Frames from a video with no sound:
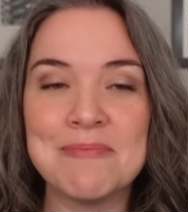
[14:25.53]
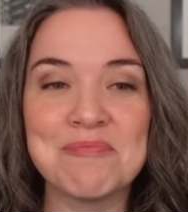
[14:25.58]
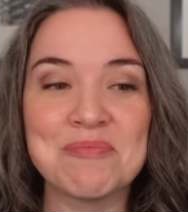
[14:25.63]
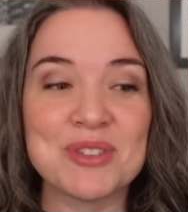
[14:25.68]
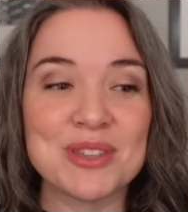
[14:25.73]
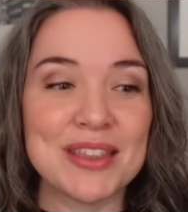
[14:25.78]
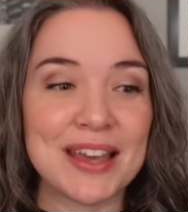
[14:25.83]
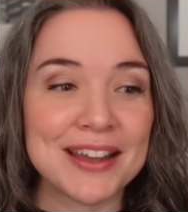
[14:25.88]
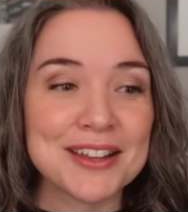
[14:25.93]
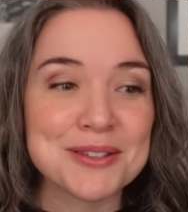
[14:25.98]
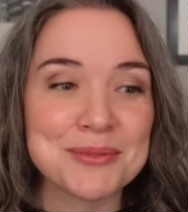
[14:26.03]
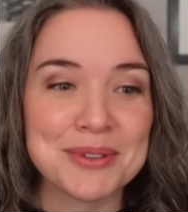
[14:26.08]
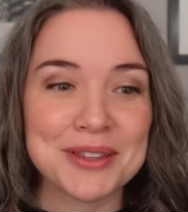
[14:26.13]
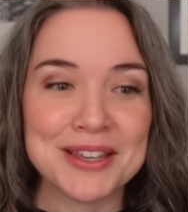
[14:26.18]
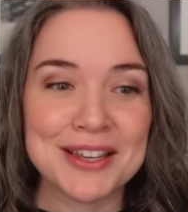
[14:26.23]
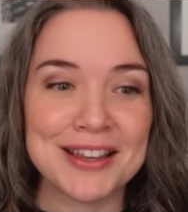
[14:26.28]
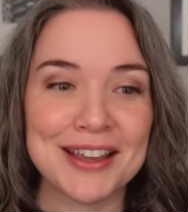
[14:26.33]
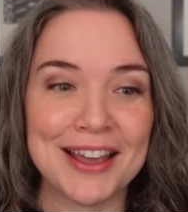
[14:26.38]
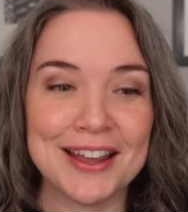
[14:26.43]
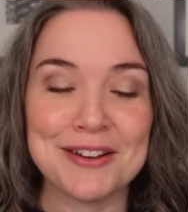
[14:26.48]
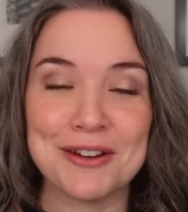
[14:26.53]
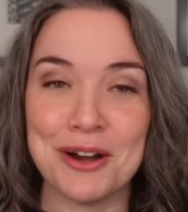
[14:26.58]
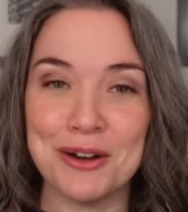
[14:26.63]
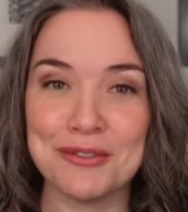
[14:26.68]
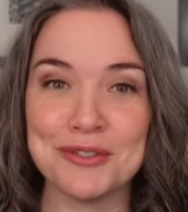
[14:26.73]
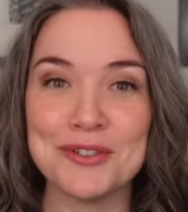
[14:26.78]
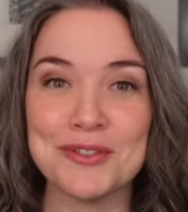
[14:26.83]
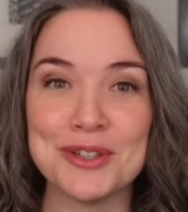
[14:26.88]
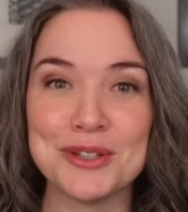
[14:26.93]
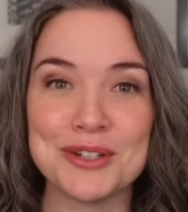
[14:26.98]
So that's really an
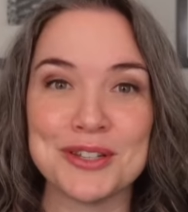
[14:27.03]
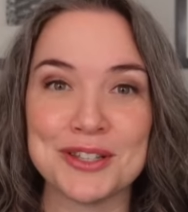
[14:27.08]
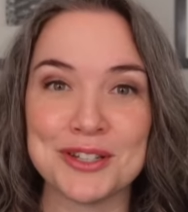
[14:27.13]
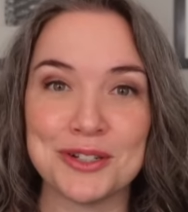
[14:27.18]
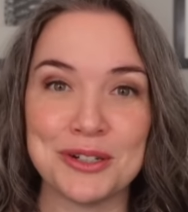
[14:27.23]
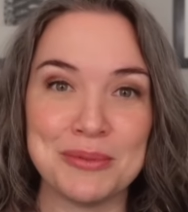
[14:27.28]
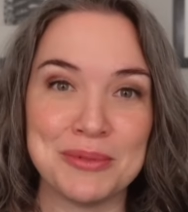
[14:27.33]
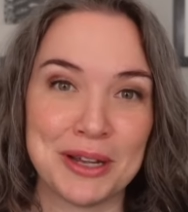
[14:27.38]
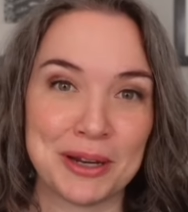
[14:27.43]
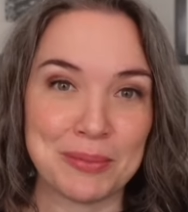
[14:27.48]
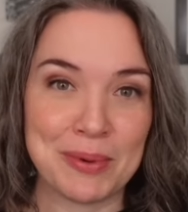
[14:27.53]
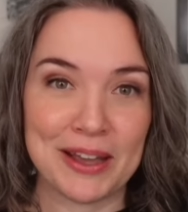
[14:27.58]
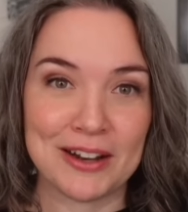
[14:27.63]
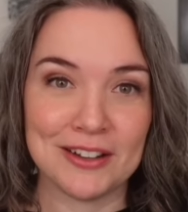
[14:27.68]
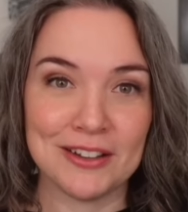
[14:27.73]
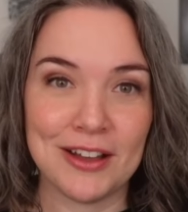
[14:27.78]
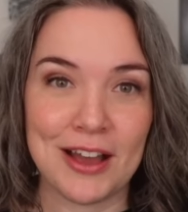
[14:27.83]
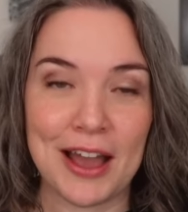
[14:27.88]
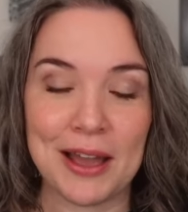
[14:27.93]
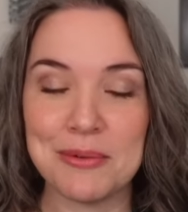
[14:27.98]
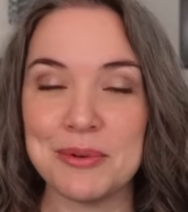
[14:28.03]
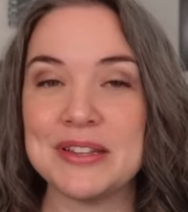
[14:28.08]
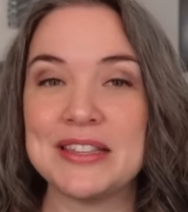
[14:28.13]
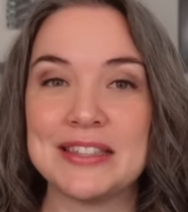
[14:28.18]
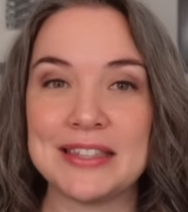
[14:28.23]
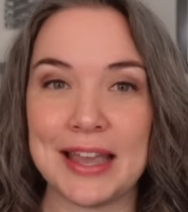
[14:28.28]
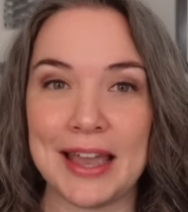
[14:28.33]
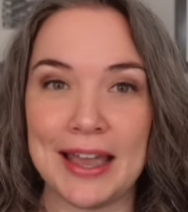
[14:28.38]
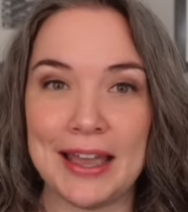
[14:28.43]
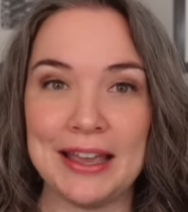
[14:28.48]
overview to the Stream Deck pedal. I would
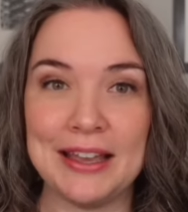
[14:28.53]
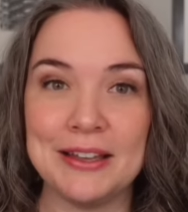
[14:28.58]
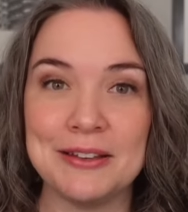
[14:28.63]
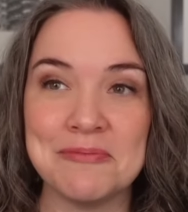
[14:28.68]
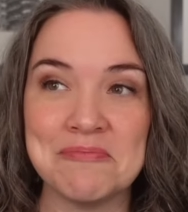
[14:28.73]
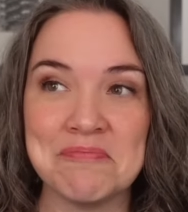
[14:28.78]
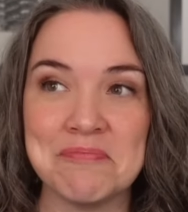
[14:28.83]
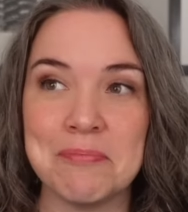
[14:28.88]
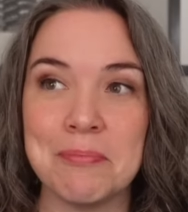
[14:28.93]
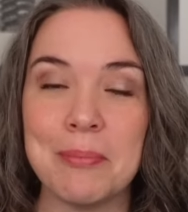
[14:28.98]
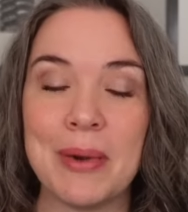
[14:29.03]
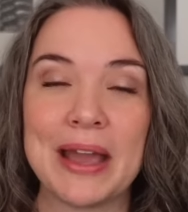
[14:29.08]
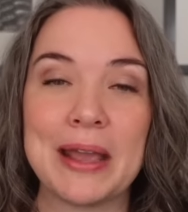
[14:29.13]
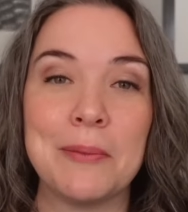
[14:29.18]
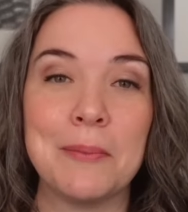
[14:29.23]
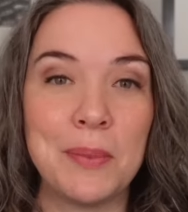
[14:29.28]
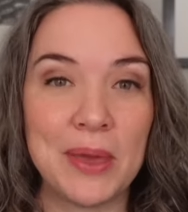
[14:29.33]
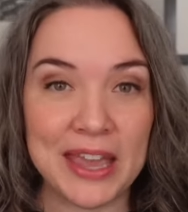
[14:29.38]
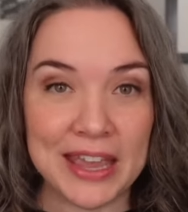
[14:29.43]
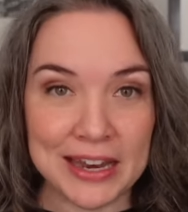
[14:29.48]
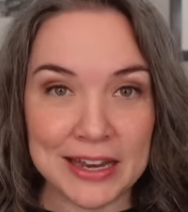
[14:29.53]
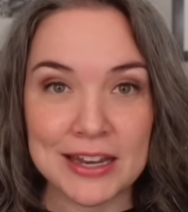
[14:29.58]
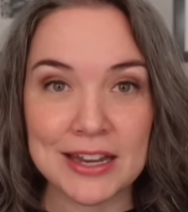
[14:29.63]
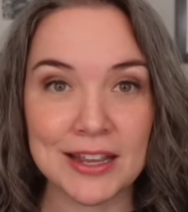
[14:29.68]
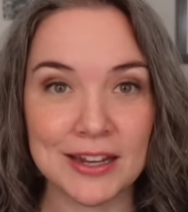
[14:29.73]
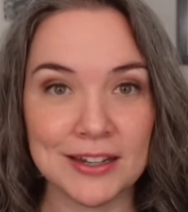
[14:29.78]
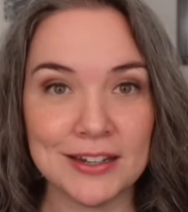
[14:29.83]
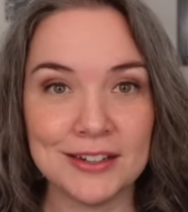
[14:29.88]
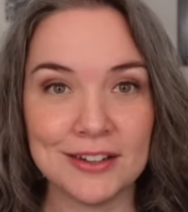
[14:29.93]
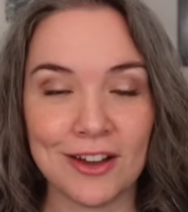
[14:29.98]
say my
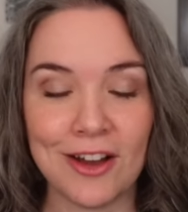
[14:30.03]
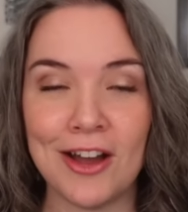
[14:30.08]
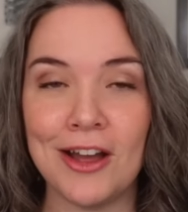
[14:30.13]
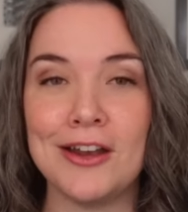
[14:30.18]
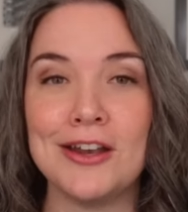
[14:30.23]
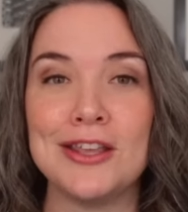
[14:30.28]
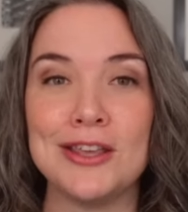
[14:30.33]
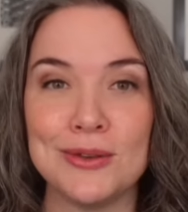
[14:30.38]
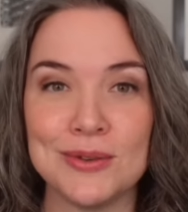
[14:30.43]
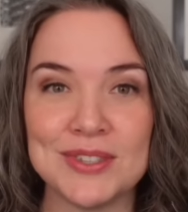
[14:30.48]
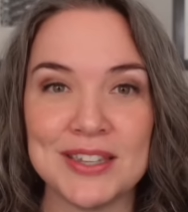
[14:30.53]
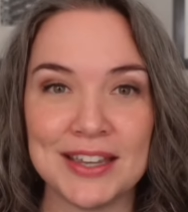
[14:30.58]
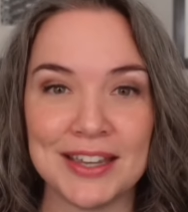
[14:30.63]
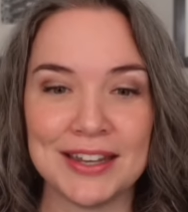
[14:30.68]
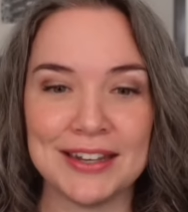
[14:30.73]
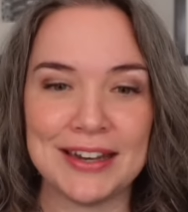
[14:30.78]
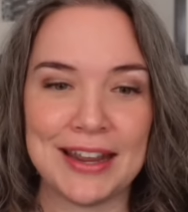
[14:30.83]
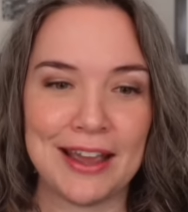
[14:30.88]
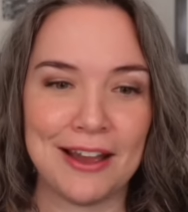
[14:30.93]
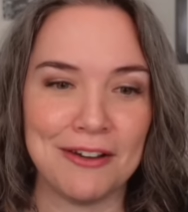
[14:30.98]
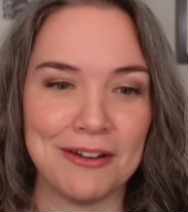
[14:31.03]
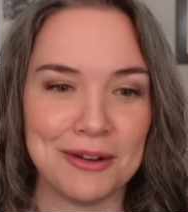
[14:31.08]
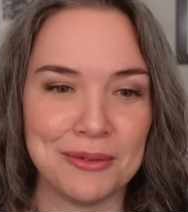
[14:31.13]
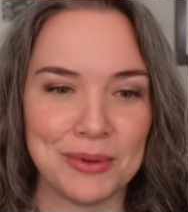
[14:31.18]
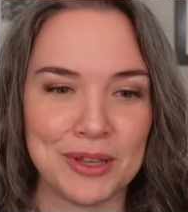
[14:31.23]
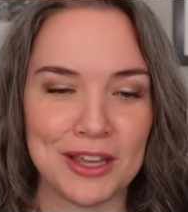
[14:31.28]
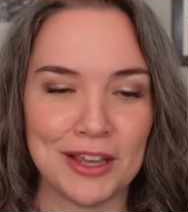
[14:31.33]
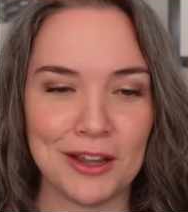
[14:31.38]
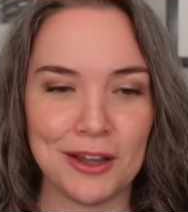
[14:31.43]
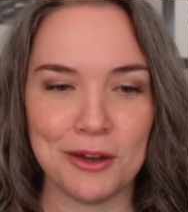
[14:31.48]
opinion on using it now, and
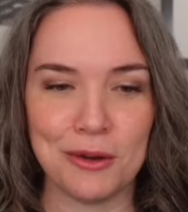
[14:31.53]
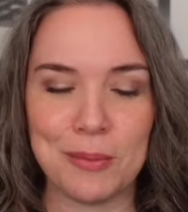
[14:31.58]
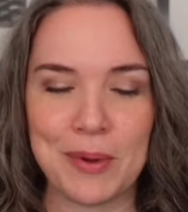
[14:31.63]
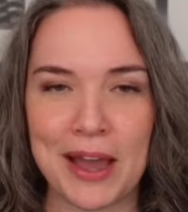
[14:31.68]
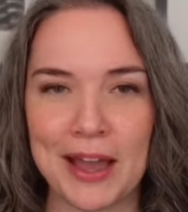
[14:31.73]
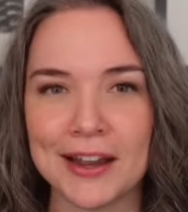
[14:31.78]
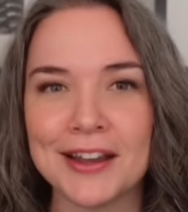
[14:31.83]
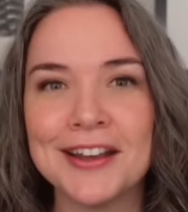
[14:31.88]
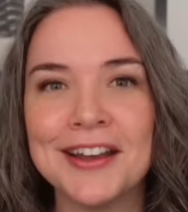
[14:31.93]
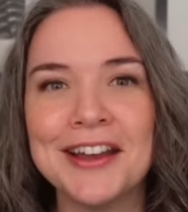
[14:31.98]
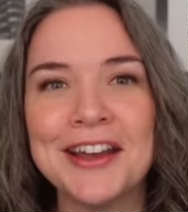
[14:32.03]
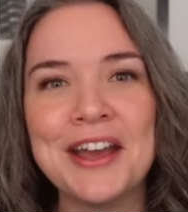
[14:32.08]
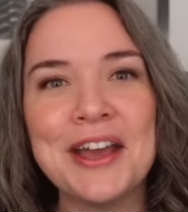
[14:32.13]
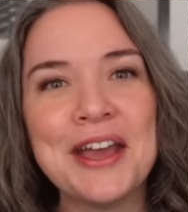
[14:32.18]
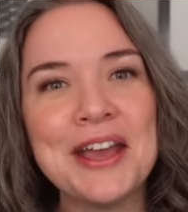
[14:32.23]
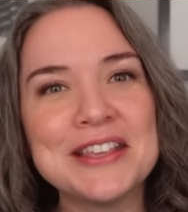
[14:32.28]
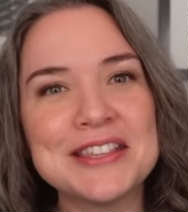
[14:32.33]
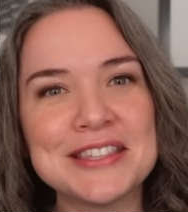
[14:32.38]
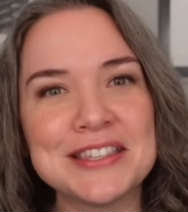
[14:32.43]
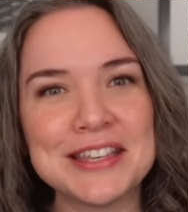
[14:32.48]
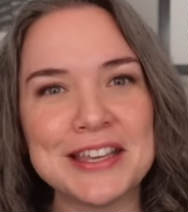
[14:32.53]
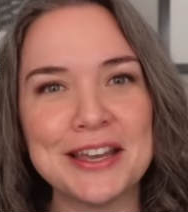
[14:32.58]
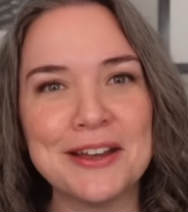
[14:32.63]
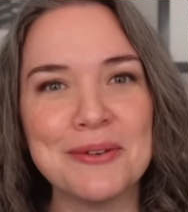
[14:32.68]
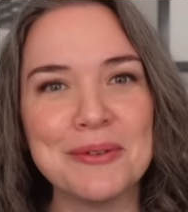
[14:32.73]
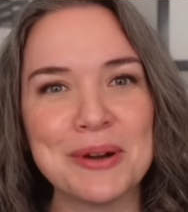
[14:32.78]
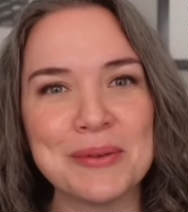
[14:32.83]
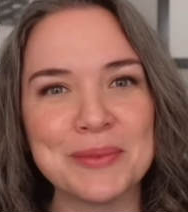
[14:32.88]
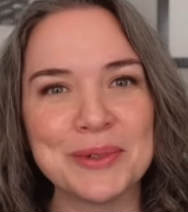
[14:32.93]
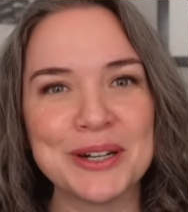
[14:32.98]
we can go back see it
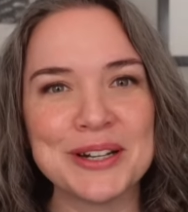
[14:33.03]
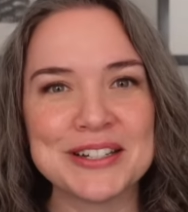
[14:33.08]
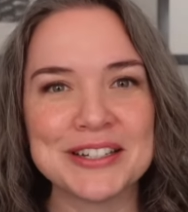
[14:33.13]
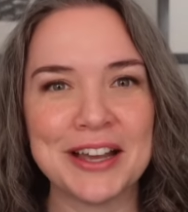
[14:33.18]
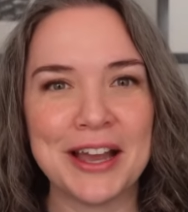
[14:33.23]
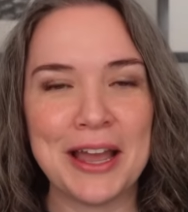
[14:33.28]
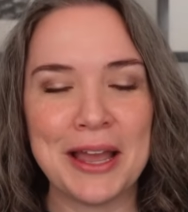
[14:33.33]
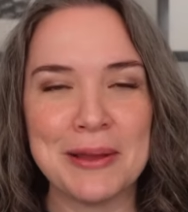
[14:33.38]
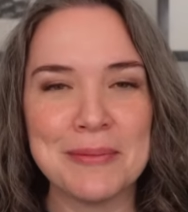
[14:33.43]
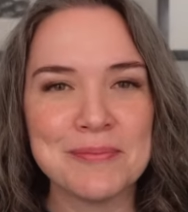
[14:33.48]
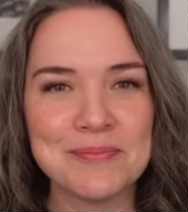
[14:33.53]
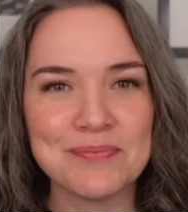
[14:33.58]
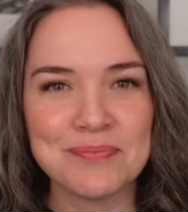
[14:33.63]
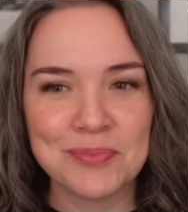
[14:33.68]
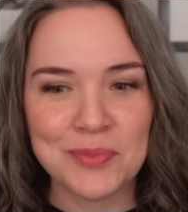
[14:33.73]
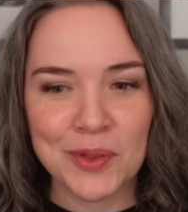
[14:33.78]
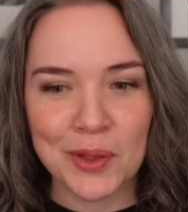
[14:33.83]
one more time.